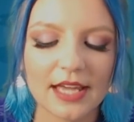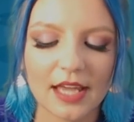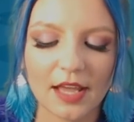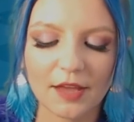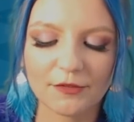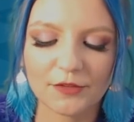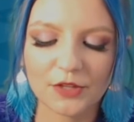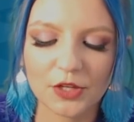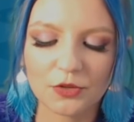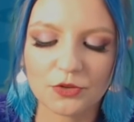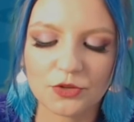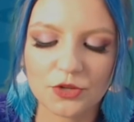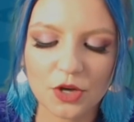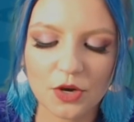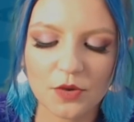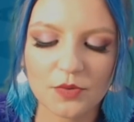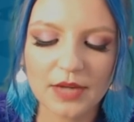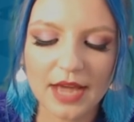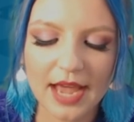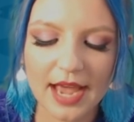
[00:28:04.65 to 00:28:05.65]
If you
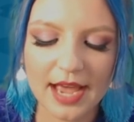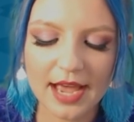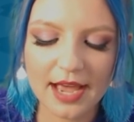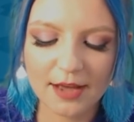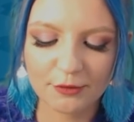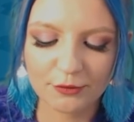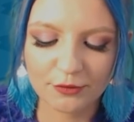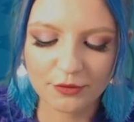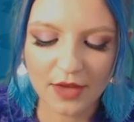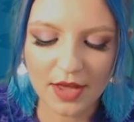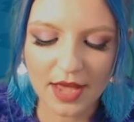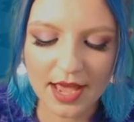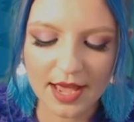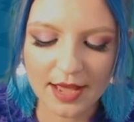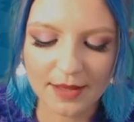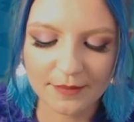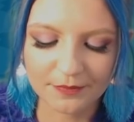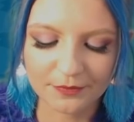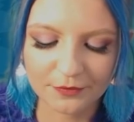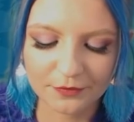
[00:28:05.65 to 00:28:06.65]
don't have
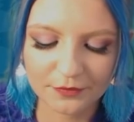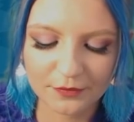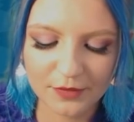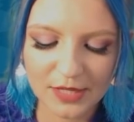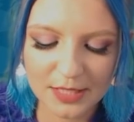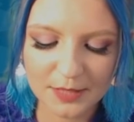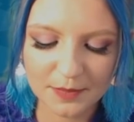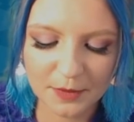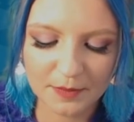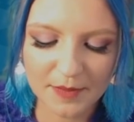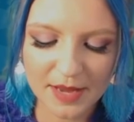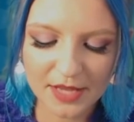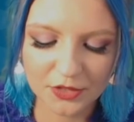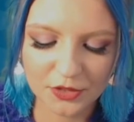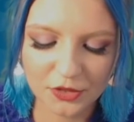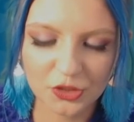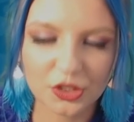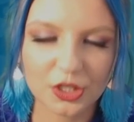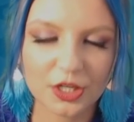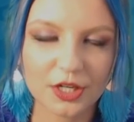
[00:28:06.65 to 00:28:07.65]
Facebook
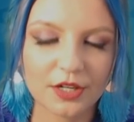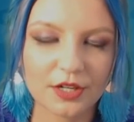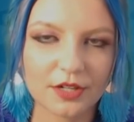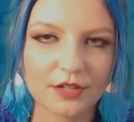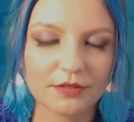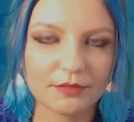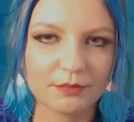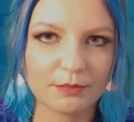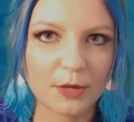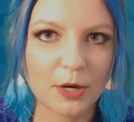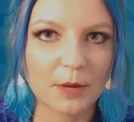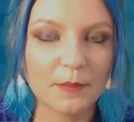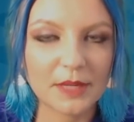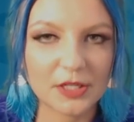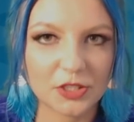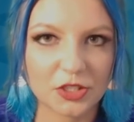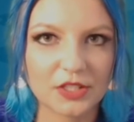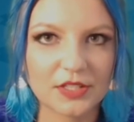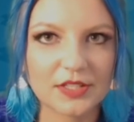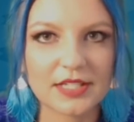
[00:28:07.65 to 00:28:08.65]
Messenger
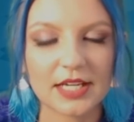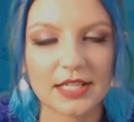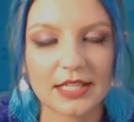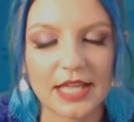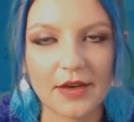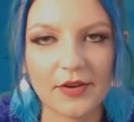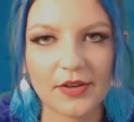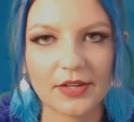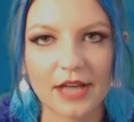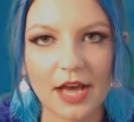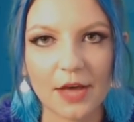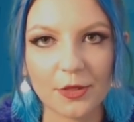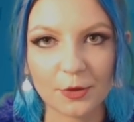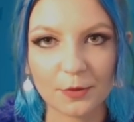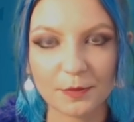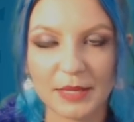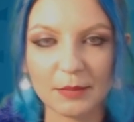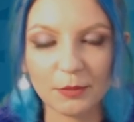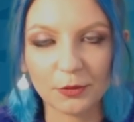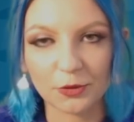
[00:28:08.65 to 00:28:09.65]
permissions allowing
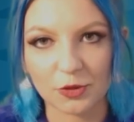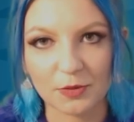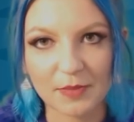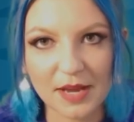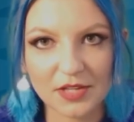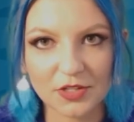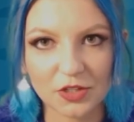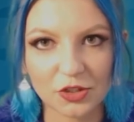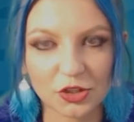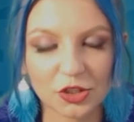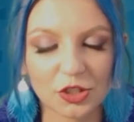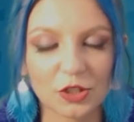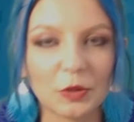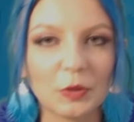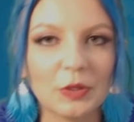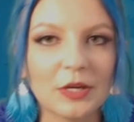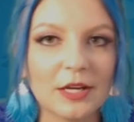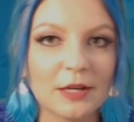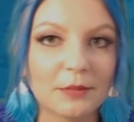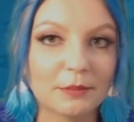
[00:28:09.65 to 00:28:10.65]
other people to message
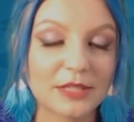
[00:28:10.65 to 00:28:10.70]
you,